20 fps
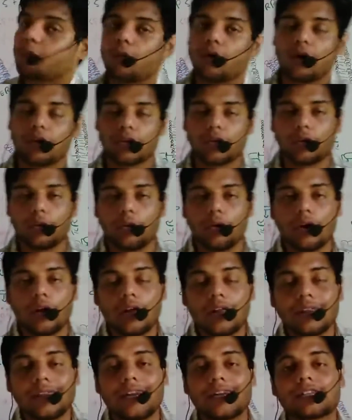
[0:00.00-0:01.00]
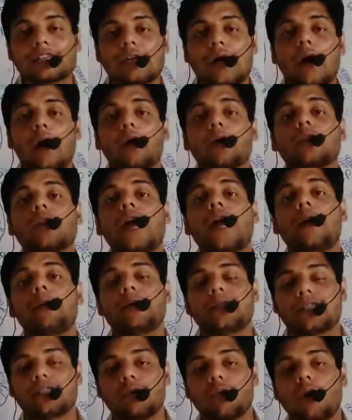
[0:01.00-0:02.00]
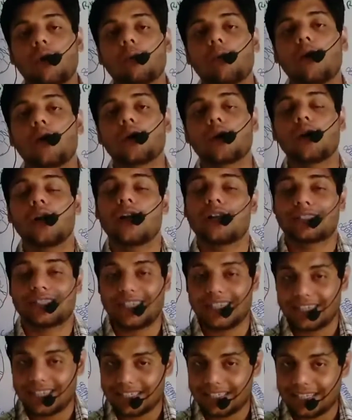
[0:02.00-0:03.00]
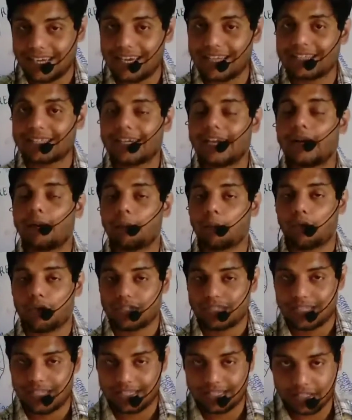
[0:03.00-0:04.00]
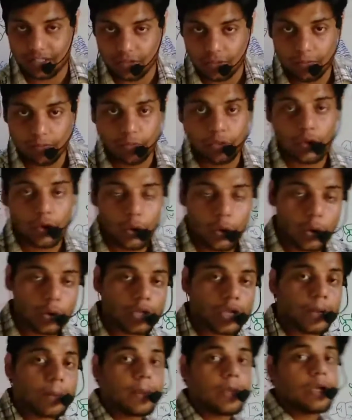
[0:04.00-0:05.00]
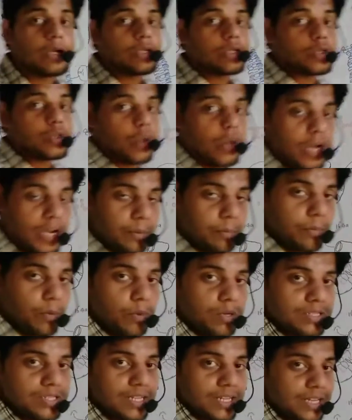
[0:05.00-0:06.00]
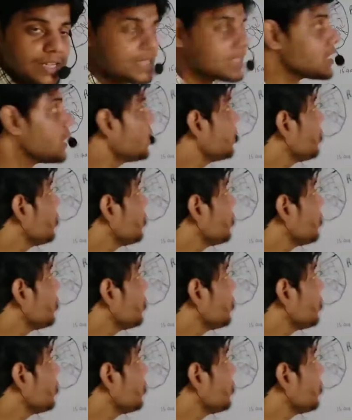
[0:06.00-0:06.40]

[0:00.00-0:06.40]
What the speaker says: molecule. That's how the MHC1 molecule are synthesized and processed. Okay, so let me once again tell